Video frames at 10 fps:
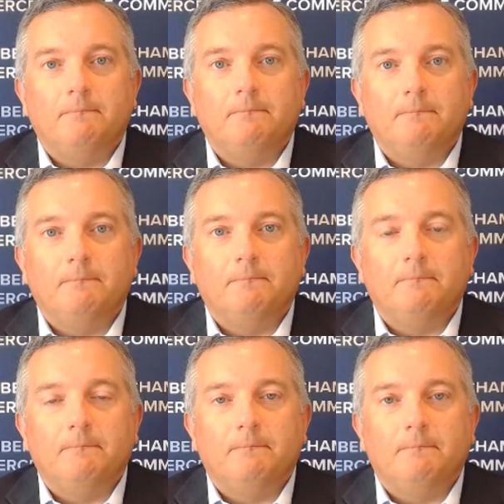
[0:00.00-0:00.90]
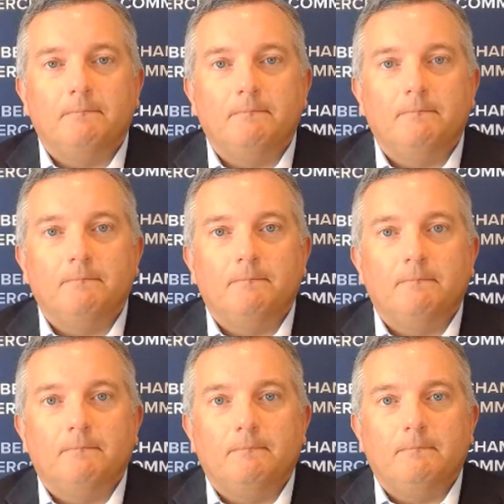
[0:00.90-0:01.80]

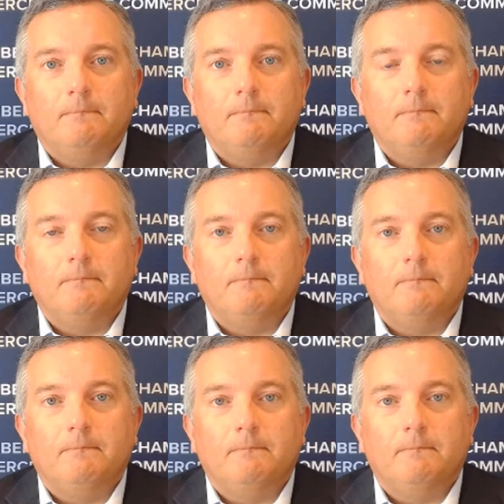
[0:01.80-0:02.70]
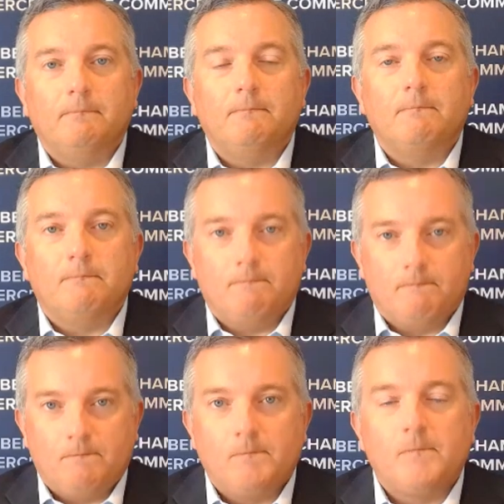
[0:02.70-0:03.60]

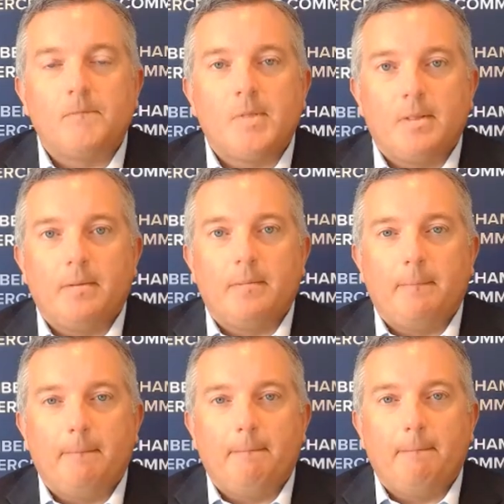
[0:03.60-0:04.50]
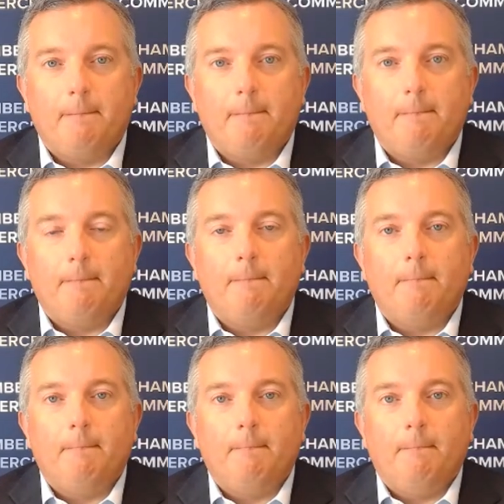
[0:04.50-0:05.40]
The person shown says nothing.